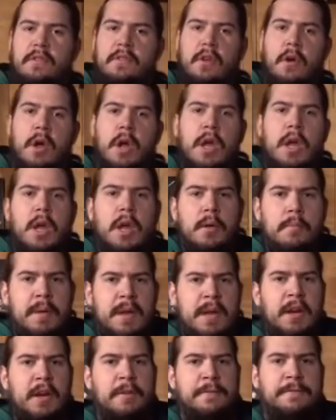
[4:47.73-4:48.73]
So,
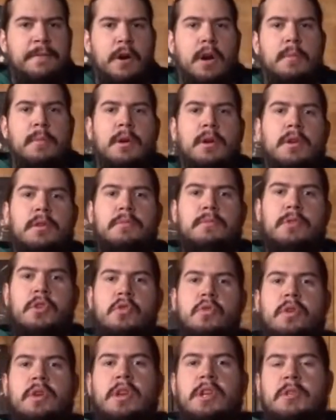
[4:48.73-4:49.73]
being a farmer,
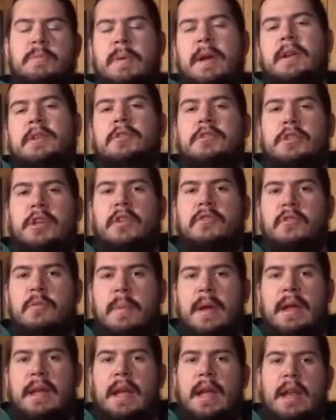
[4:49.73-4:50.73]
you can expect yourself to
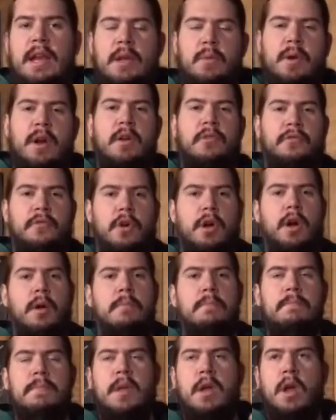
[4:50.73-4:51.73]
make anywhere
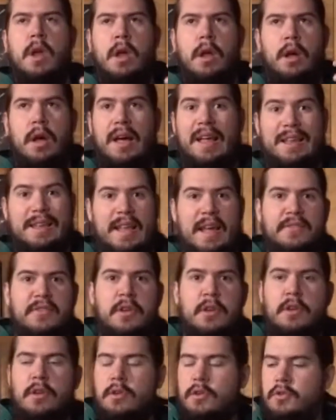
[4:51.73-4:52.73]
from
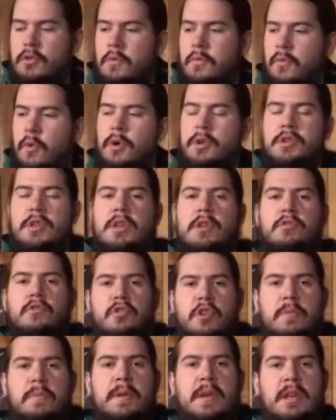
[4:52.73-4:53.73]
11 to 14
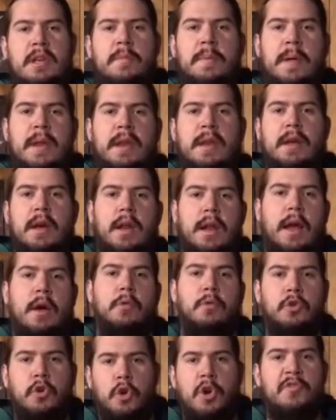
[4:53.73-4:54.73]
GP, depending on
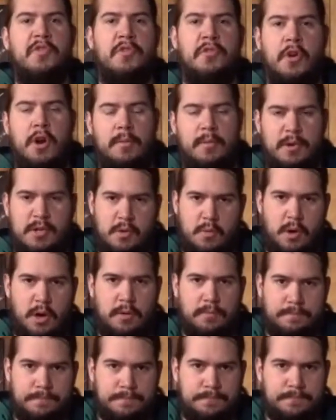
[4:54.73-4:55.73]
how good of a farmer you are.